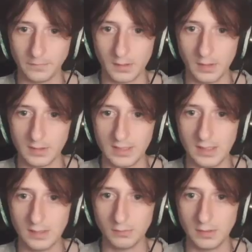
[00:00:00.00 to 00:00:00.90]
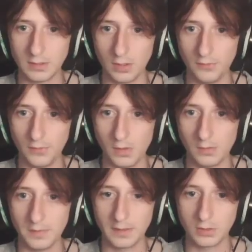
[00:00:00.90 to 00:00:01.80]
And our tier 3s
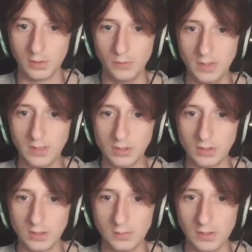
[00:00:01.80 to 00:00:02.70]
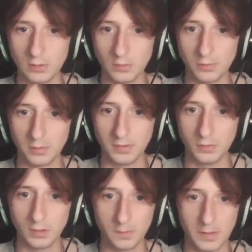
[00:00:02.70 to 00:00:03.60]
overwhelmed this. So if we'd have stood in the middle, we probably
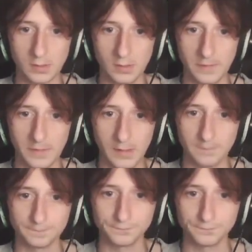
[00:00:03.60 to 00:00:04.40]
would have got picked off here.